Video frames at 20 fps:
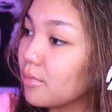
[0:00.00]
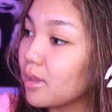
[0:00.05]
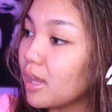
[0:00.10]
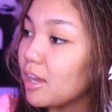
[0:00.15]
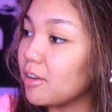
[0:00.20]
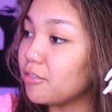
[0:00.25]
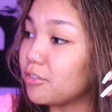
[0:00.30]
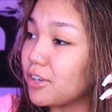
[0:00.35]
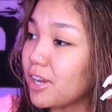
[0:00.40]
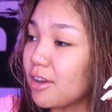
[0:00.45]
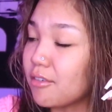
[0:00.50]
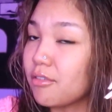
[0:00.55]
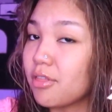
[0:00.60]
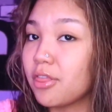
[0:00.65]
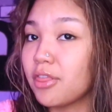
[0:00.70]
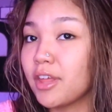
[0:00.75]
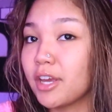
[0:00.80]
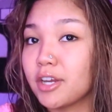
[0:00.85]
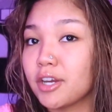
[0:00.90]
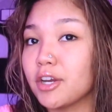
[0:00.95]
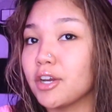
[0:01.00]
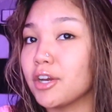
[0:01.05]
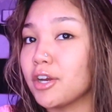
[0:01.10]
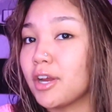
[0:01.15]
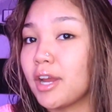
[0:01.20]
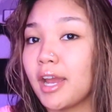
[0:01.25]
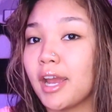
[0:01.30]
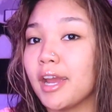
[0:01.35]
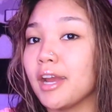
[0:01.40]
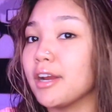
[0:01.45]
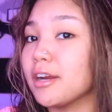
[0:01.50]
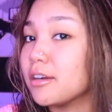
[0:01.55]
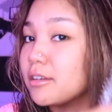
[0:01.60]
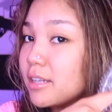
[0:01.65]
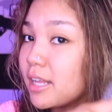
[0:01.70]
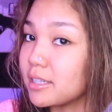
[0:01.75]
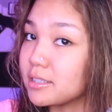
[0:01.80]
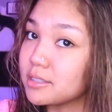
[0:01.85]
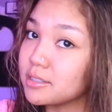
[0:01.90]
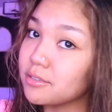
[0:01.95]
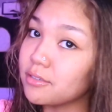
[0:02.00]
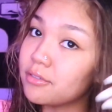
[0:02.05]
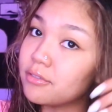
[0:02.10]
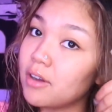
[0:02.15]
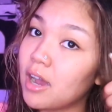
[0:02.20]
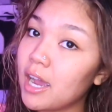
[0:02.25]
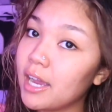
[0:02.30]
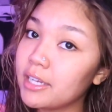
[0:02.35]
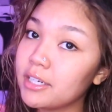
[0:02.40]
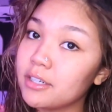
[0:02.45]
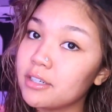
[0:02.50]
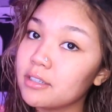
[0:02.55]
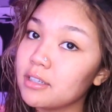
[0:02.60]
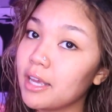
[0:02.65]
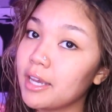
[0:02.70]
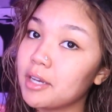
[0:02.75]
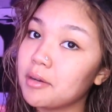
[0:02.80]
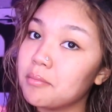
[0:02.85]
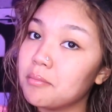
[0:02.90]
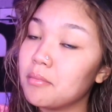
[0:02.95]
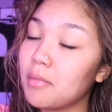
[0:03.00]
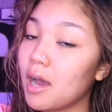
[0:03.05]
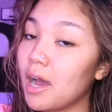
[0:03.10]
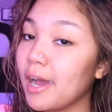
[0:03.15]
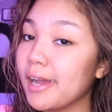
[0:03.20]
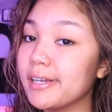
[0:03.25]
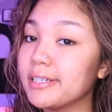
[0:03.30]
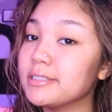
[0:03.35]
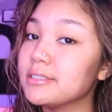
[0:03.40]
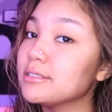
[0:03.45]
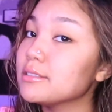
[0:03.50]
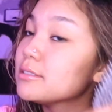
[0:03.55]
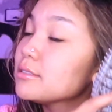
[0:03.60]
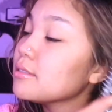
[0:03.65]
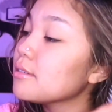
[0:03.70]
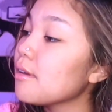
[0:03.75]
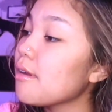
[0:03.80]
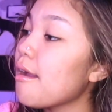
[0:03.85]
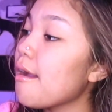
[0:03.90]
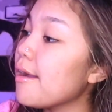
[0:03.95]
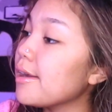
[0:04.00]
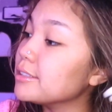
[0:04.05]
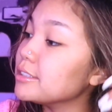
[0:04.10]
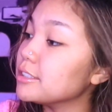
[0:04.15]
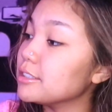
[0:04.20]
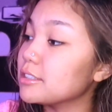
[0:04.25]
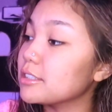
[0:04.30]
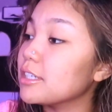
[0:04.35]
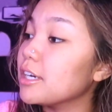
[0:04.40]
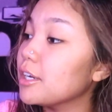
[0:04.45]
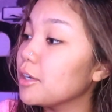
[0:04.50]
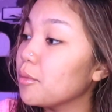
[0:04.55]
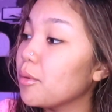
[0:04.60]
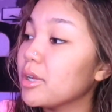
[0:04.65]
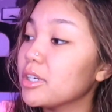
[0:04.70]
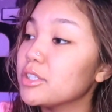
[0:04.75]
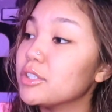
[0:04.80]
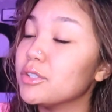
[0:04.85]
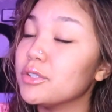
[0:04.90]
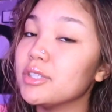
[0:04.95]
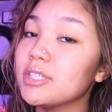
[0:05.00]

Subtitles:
If you have thicker hair that's finer like mine, you're gonna want to do